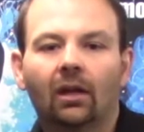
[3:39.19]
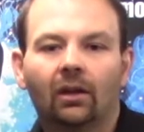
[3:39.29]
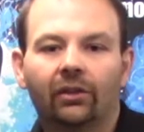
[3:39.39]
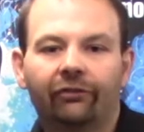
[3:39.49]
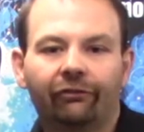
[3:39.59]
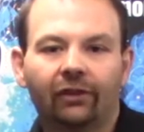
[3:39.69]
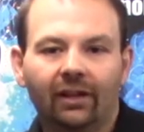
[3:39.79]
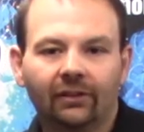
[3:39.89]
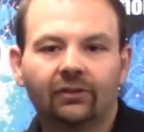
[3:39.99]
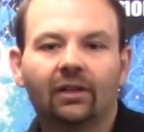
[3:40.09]
The
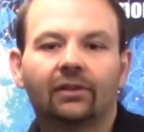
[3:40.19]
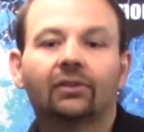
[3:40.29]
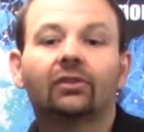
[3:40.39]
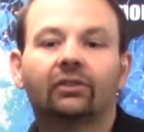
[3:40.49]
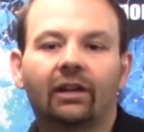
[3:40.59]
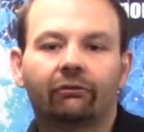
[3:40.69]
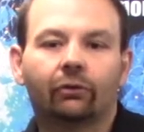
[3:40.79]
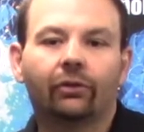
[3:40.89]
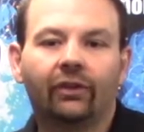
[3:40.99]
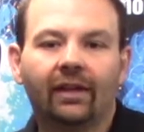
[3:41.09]
flux does
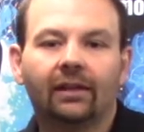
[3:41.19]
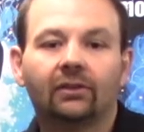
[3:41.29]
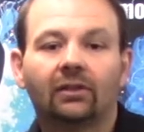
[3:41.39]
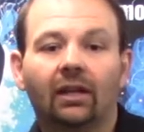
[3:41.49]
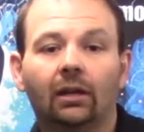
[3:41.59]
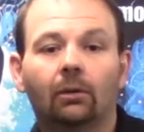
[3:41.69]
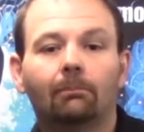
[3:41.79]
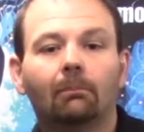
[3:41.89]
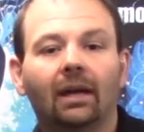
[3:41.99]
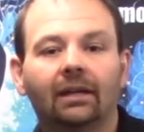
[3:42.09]
several things to help
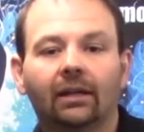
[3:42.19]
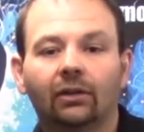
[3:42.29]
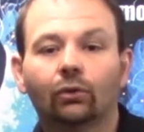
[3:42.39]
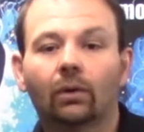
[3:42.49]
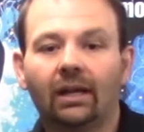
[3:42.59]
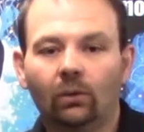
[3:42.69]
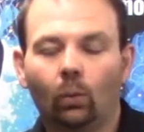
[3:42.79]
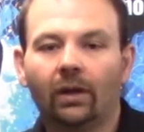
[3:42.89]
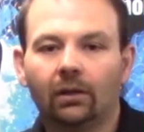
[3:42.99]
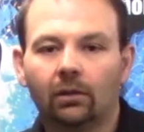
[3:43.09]
make a great
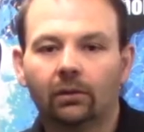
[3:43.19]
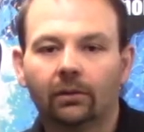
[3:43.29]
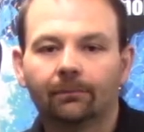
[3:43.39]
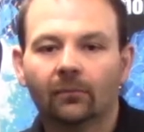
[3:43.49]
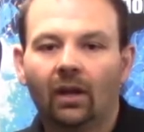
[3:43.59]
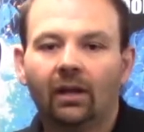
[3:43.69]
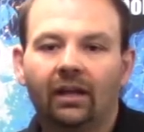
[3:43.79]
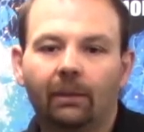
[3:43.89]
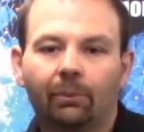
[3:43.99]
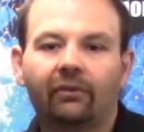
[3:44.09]
weld.
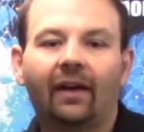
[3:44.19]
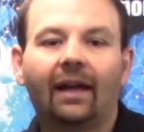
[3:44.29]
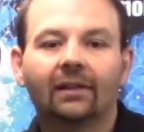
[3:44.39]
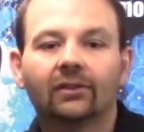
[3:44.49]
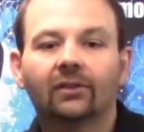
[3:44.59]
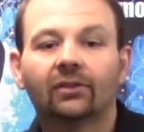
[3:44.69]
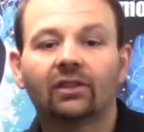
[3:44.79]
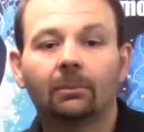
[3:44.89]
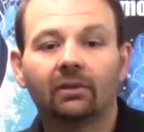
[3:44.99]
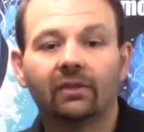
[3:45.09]
It provides
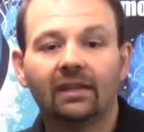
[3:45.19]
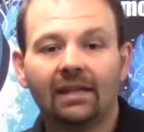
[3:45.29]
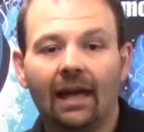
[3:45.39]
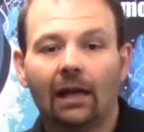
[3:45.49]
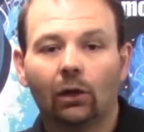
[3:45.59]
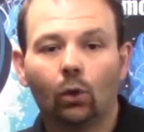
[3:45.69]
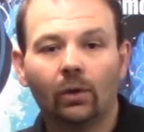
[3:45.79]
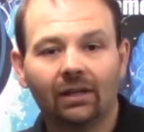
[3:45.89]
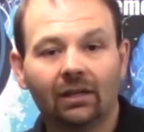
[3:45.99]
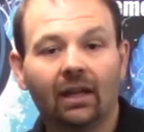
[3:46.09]
some of the
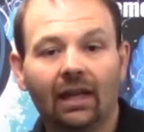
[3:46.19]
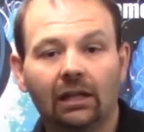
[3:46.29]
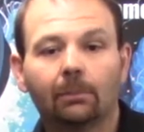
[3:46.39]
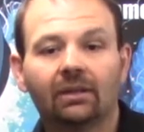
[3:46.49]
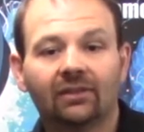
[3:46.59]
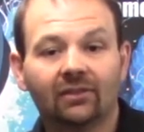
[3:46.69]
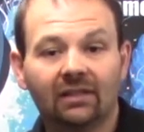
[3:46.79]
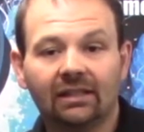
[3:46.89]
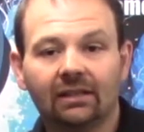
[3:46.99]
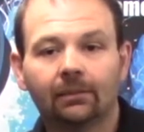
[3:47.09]
alloying elements
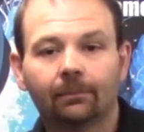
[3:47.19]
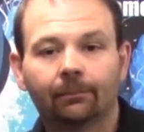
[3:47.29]
needed.